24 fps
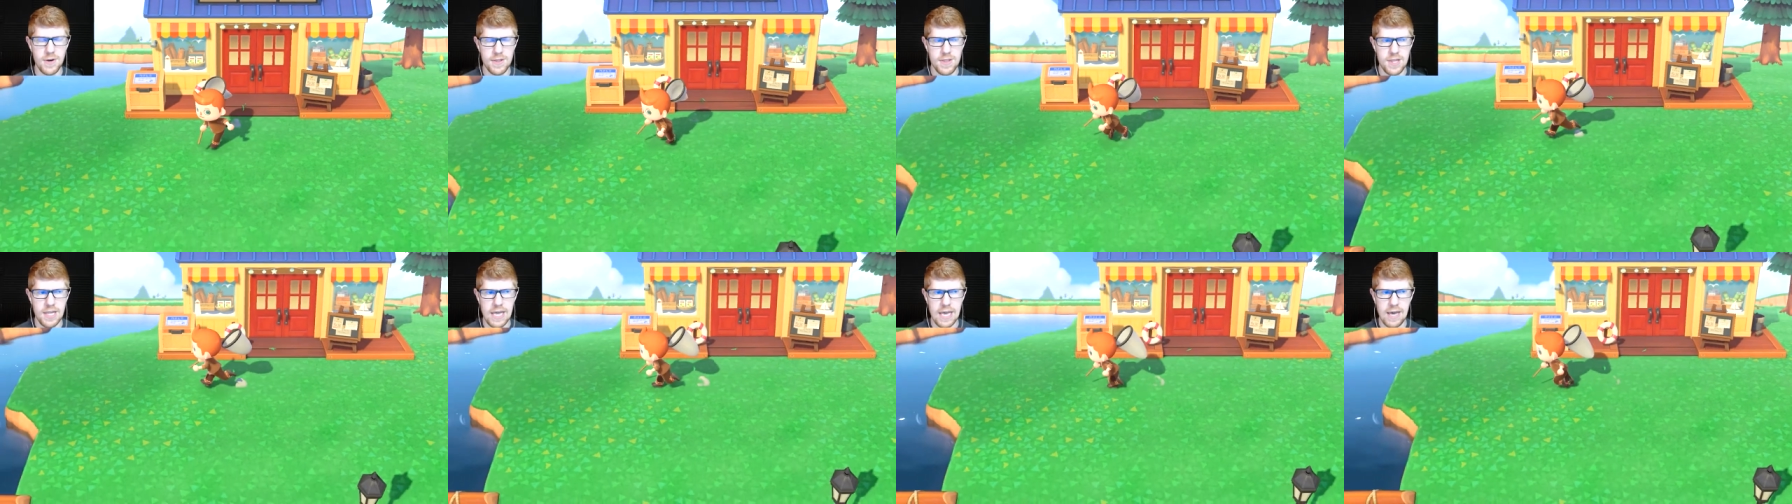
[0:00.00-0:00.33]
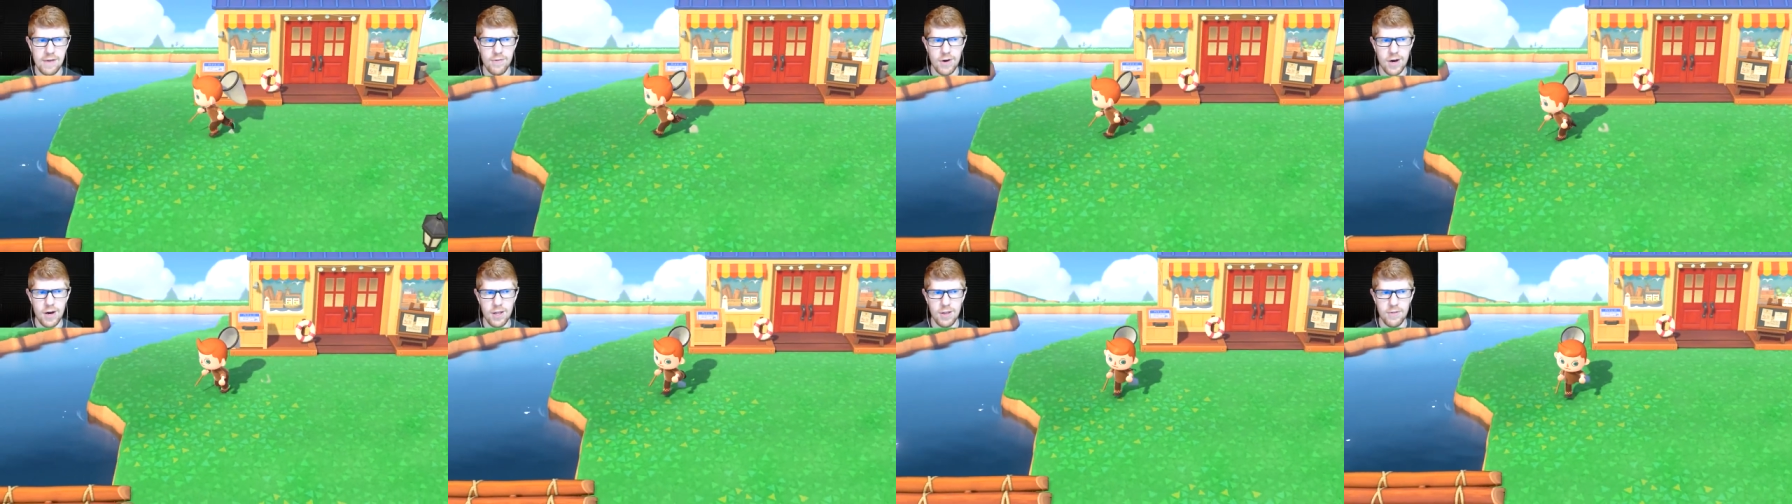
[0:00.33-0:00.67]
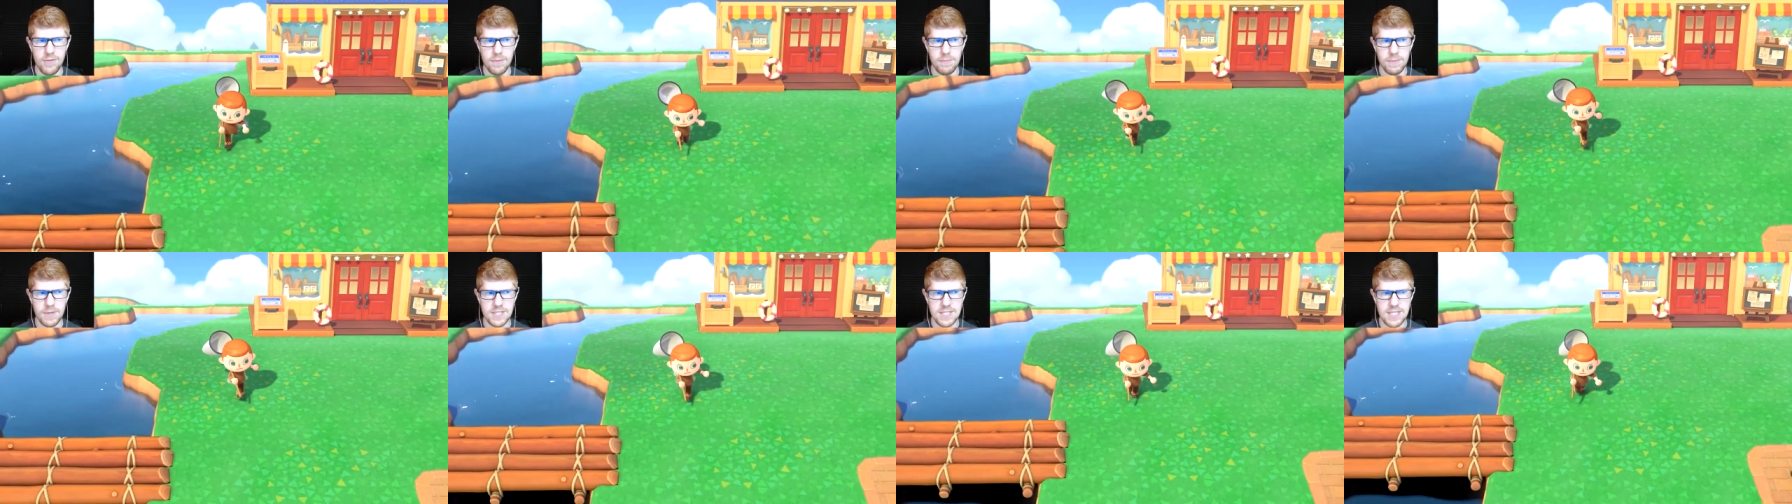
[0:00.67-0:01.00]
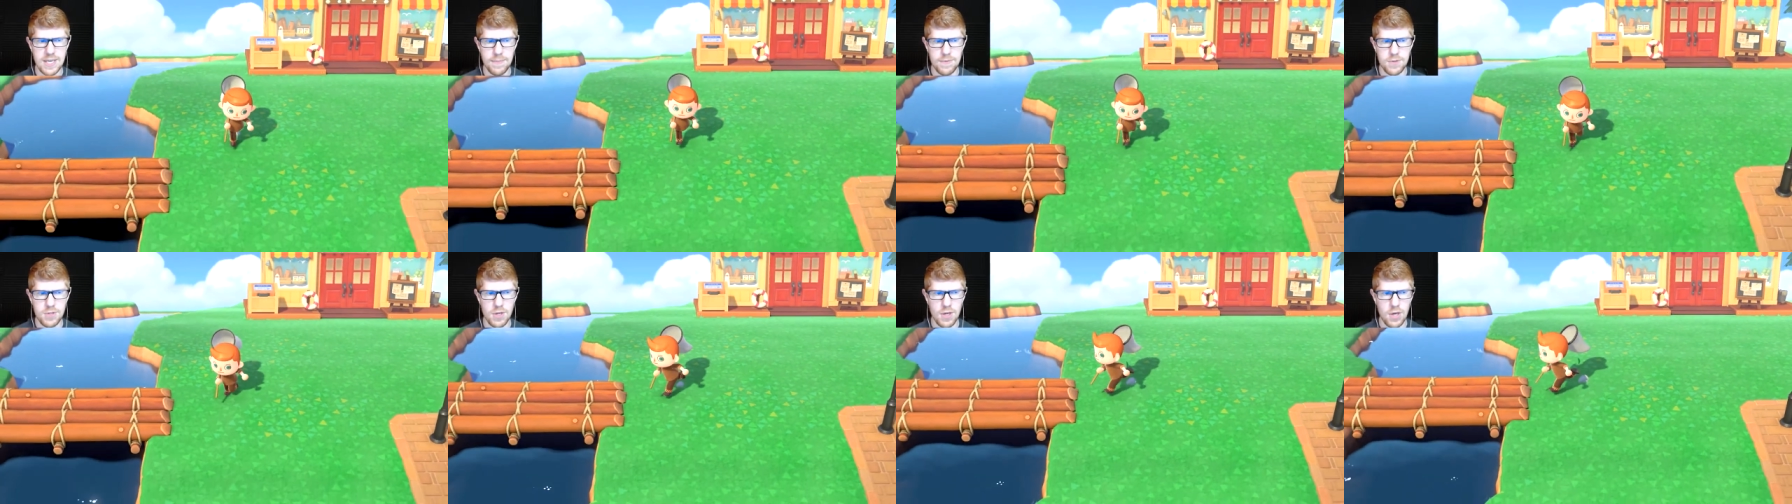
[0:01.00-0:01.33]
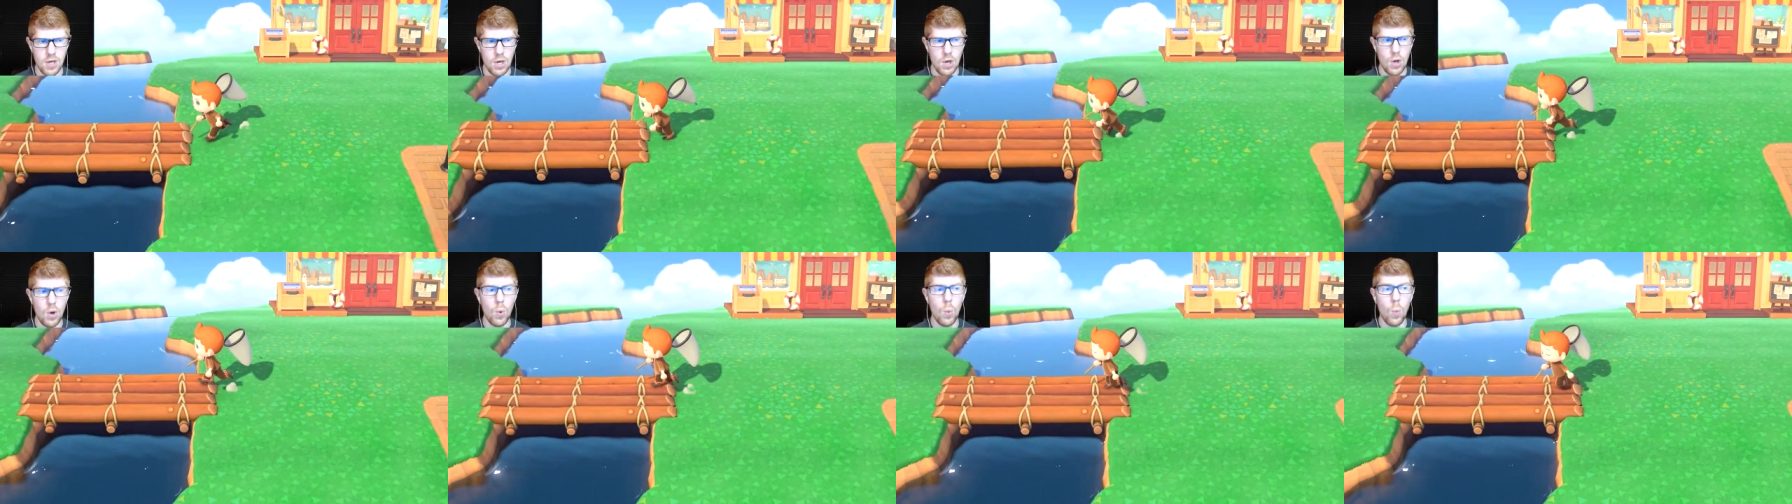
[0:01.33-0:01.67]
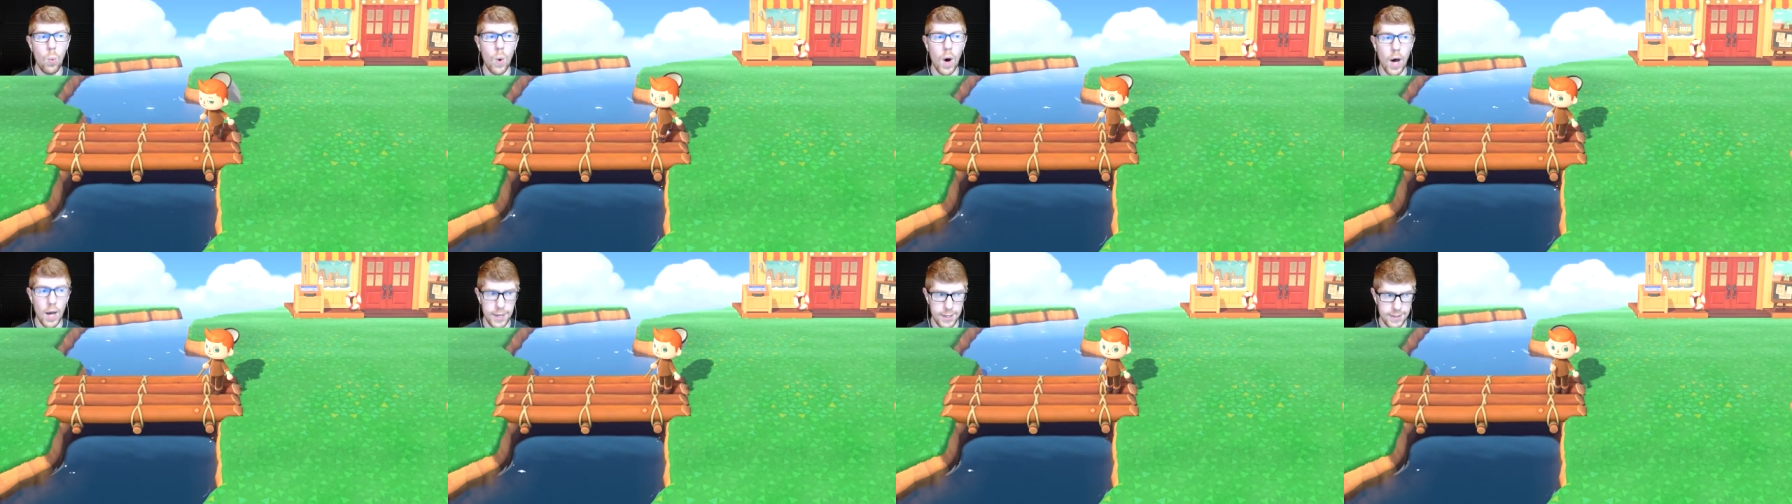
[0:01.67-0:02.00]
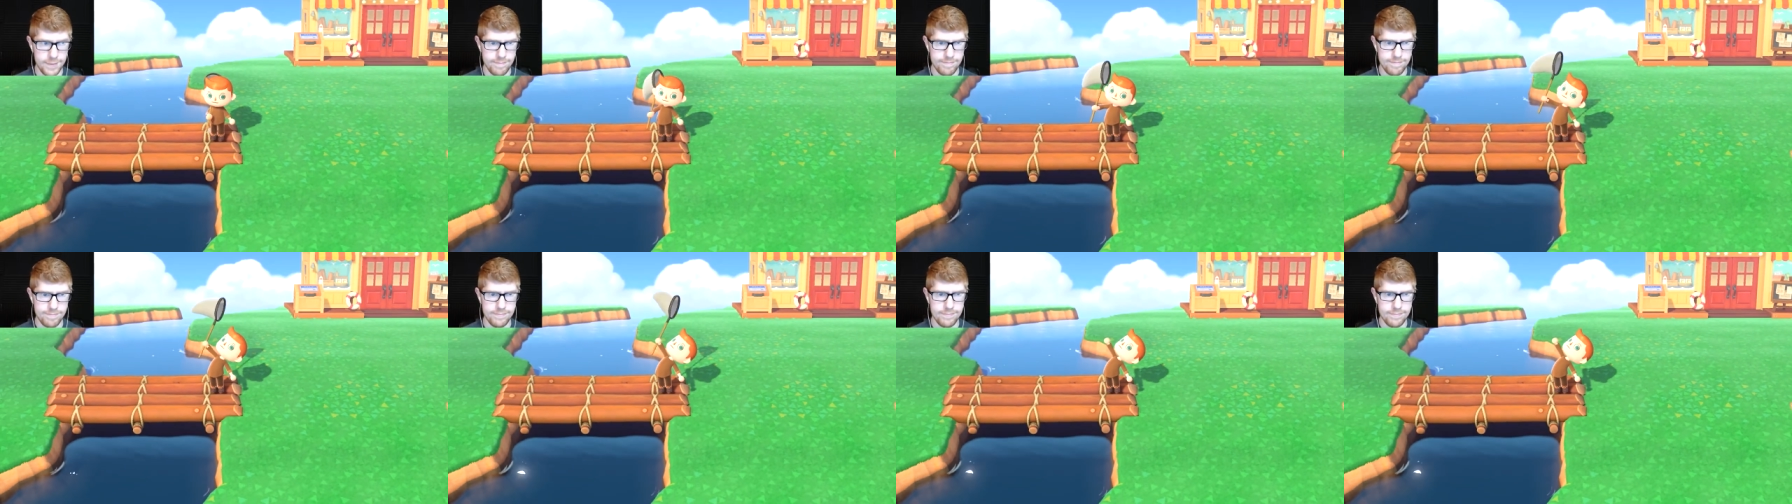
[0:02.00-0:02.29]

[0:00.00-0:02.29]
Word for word: I think I have all of them except one,